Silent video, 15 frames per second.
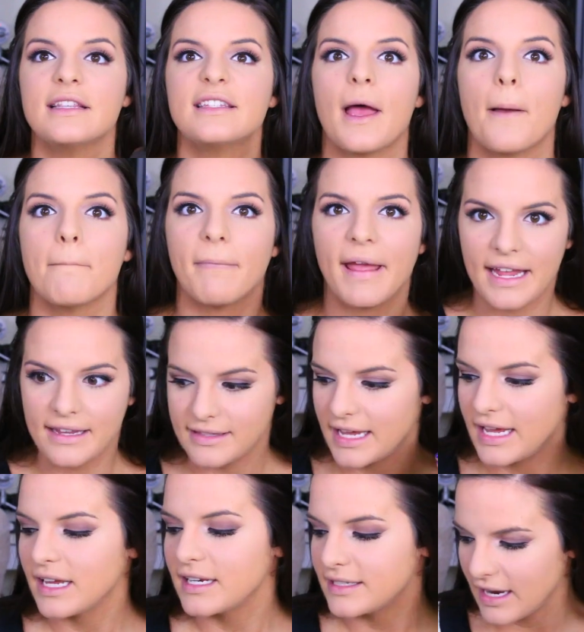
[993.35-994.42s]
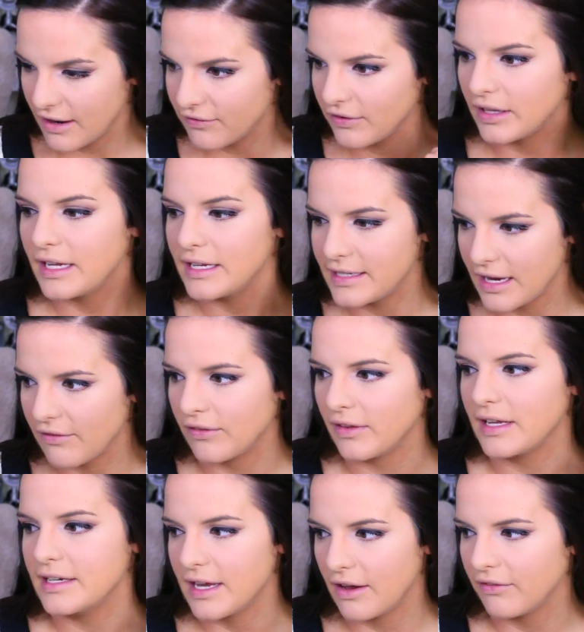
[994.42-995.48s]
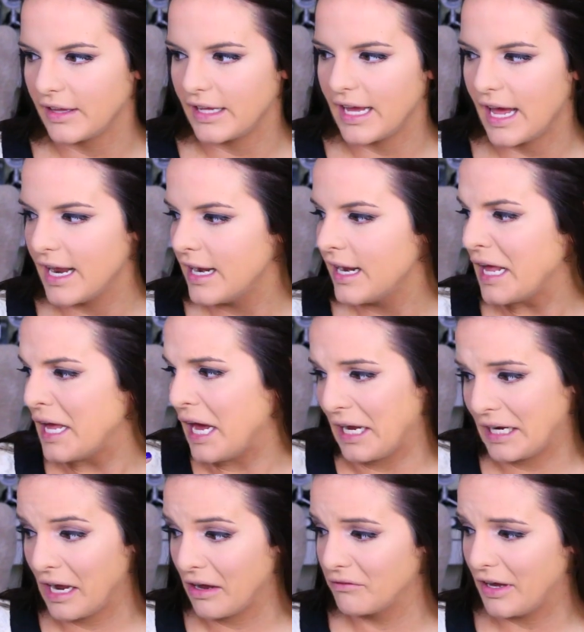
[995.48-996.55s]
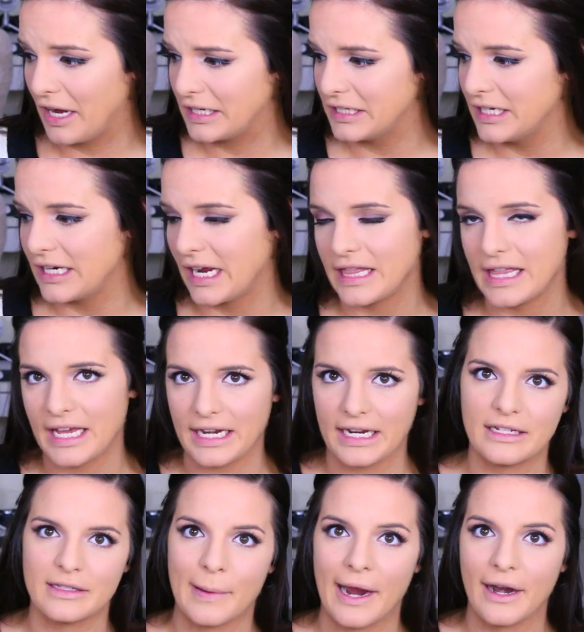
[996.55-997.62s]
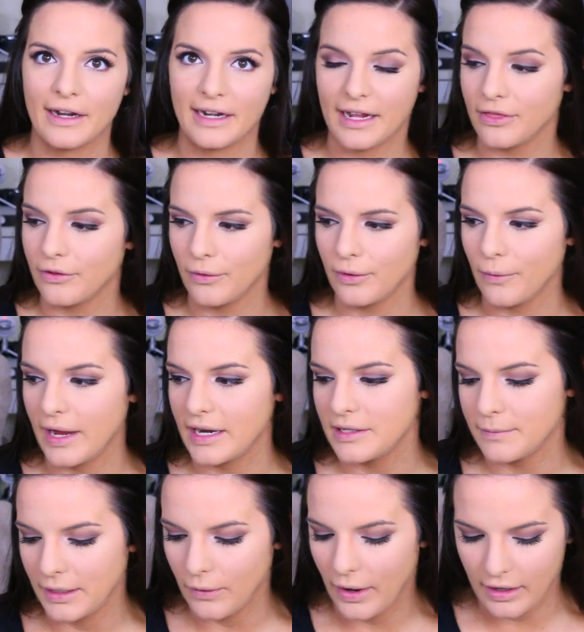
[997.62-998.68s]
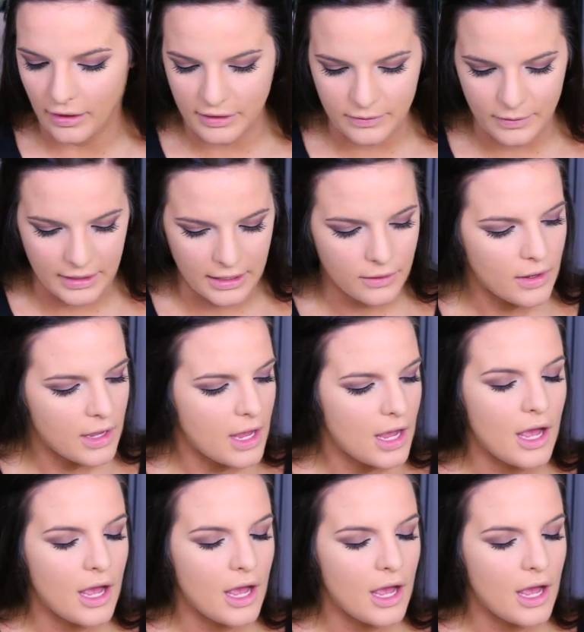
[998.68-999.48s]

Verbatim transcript: It's amazing. Definitely, definitely, definitely get it. I can't find it. I think it expired and I threw it away, to be quite honest with you.